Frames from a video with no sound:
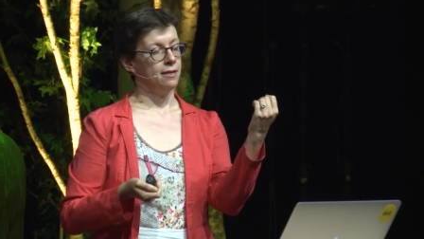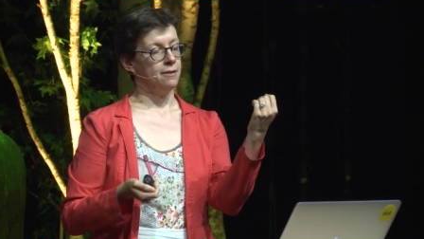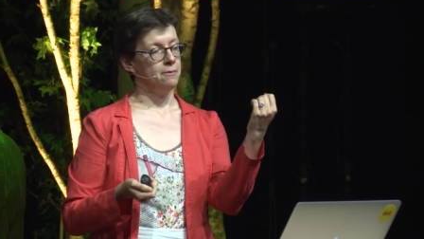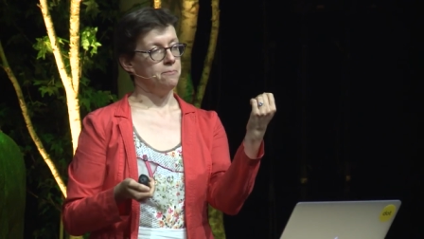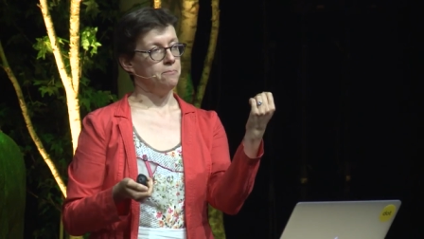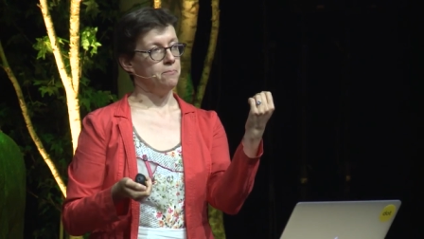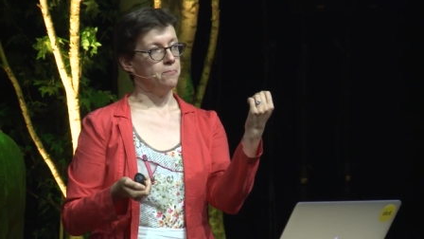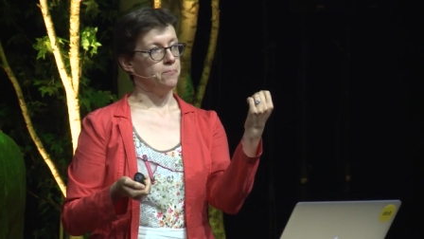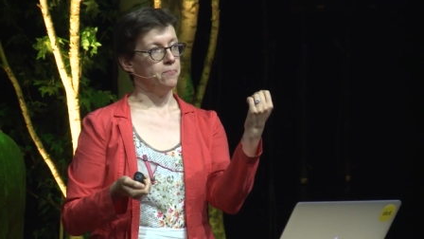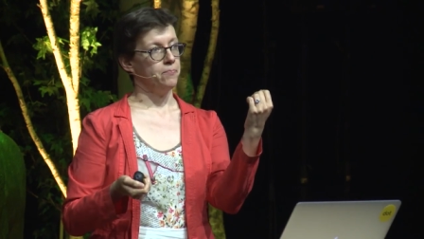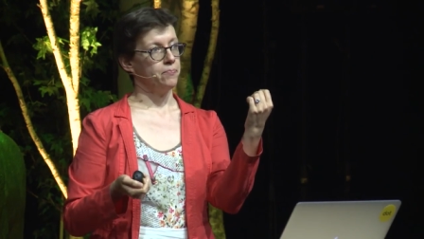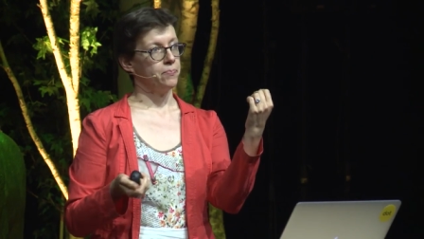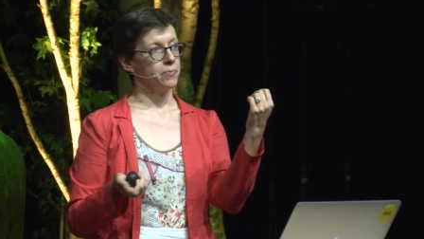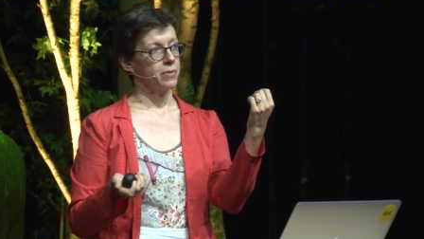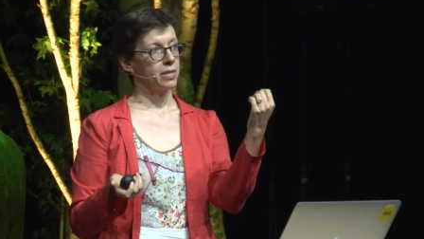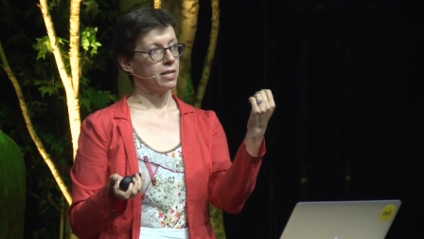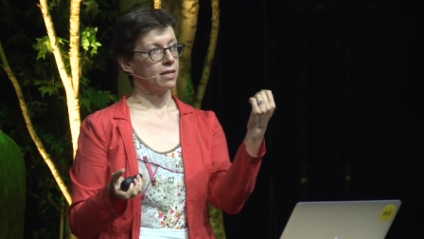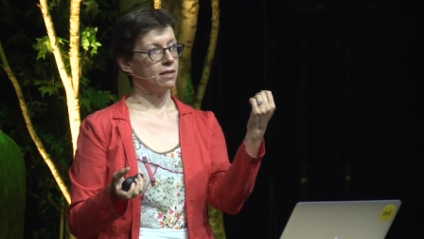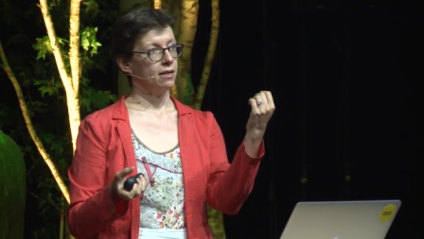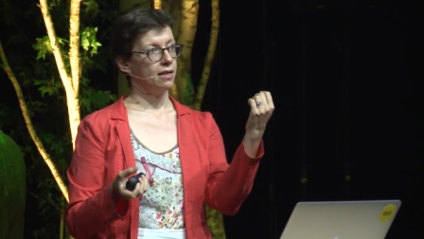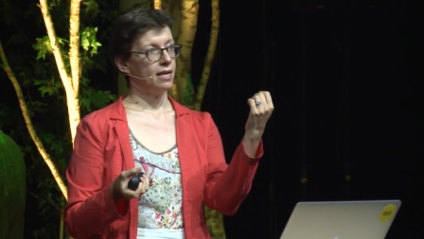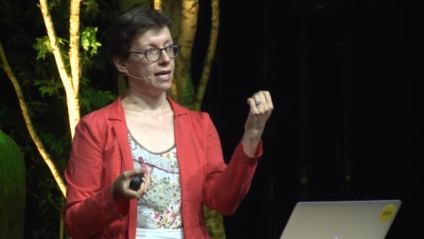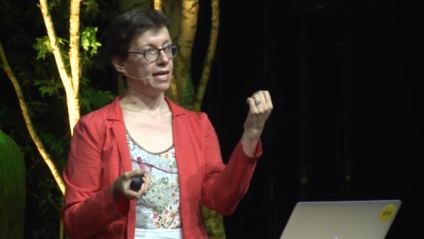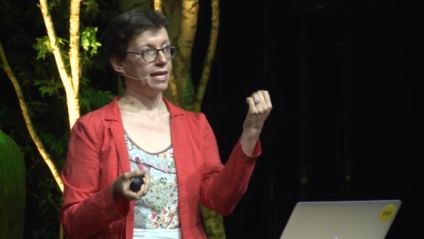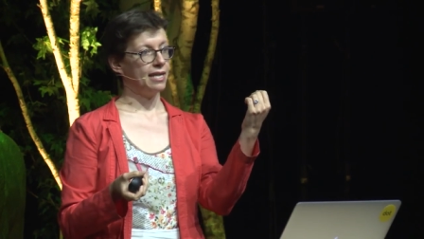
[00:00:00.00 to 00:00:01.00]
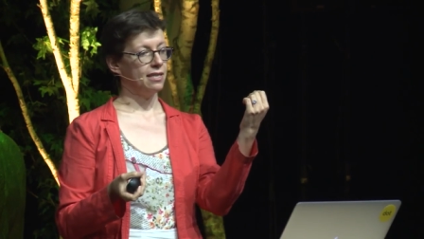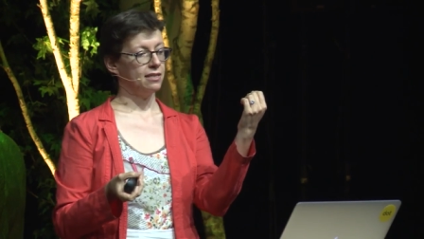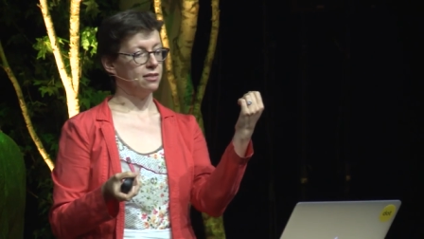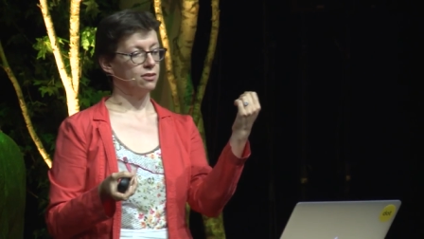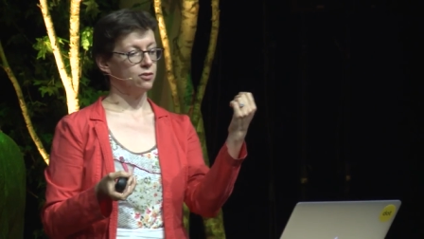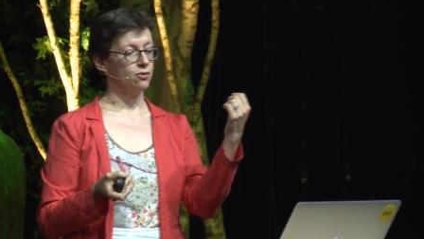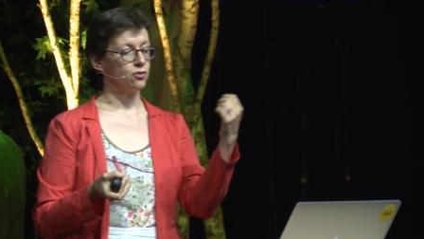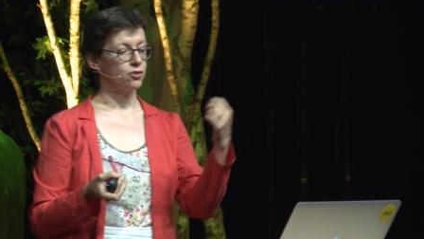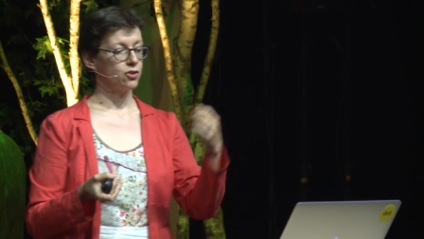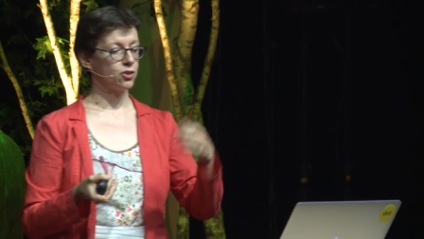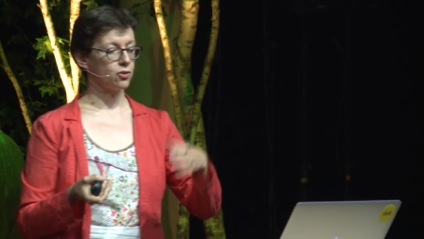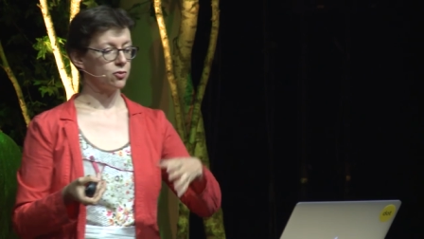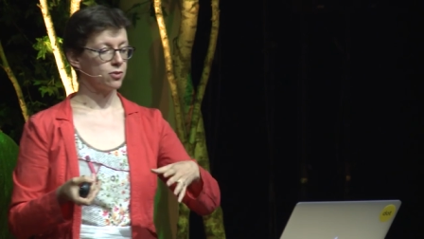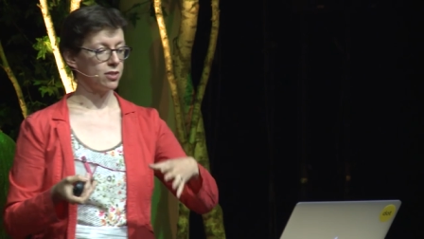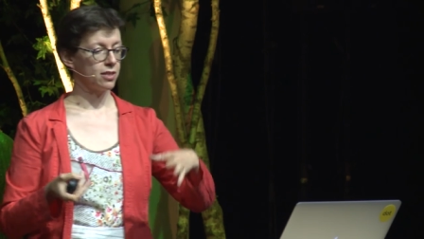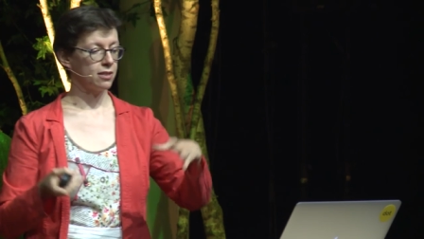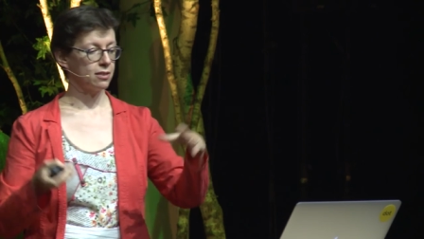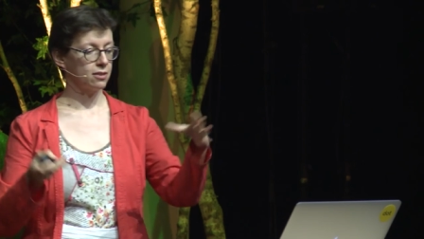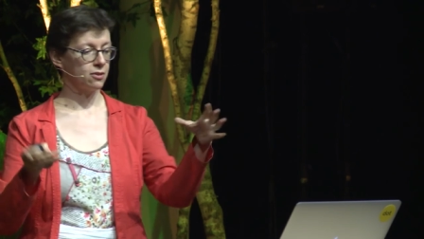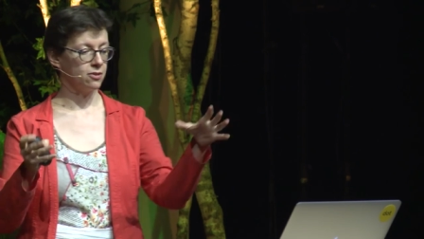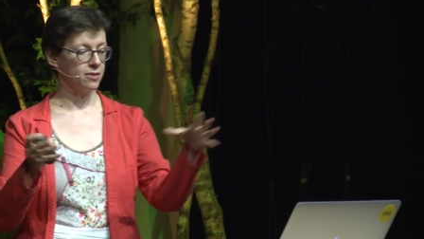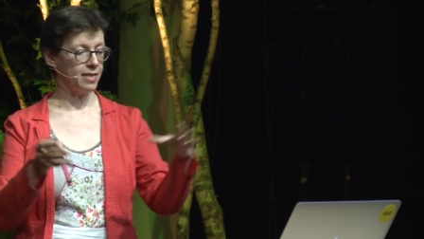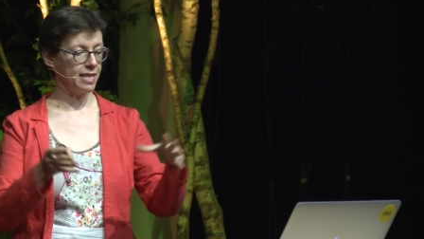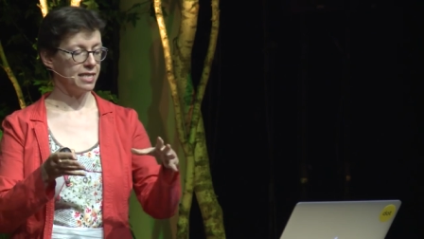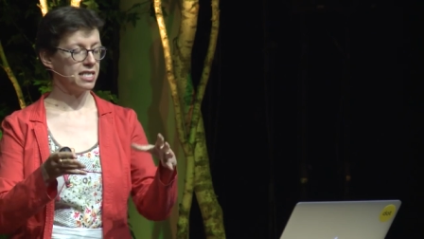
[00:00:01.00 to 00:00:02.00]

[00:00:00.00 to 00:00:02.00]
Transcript: Um, and so this